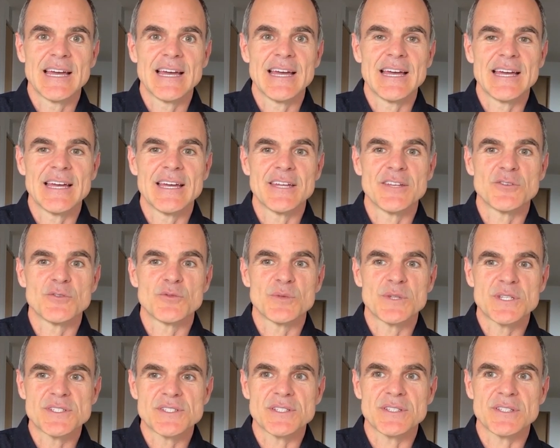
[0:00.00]
and
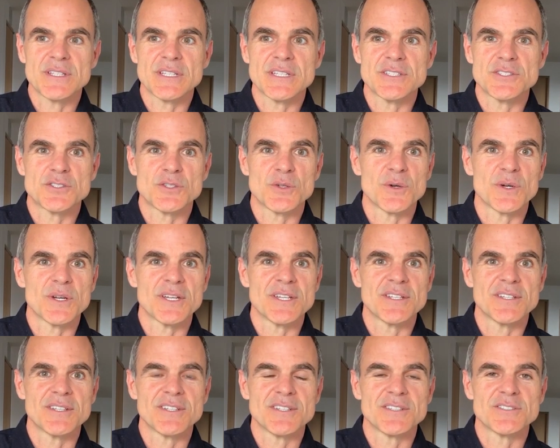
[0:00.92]
recently
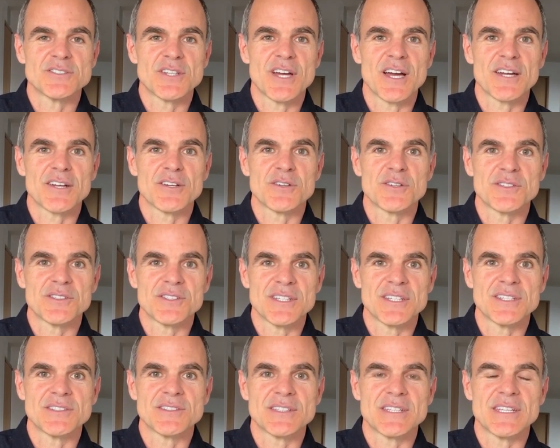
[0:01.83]
joined John
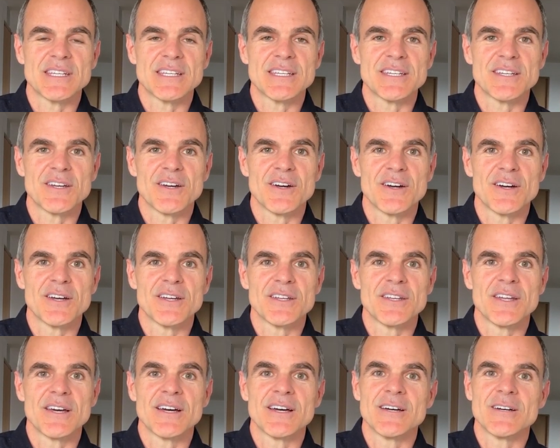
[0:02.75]
Krasinski
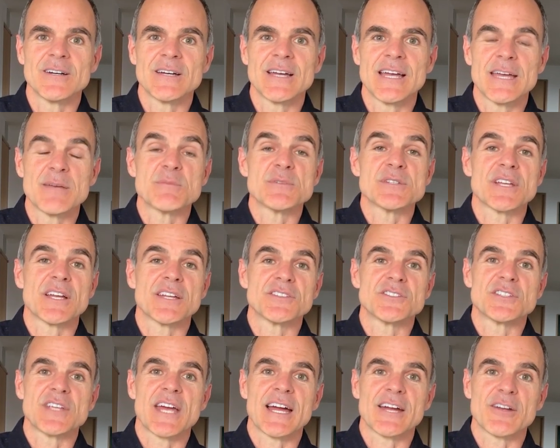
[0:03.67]
on
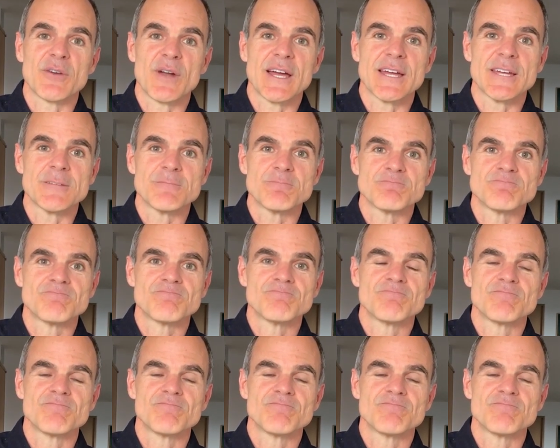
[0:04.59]
Amazon's Jack Ryan.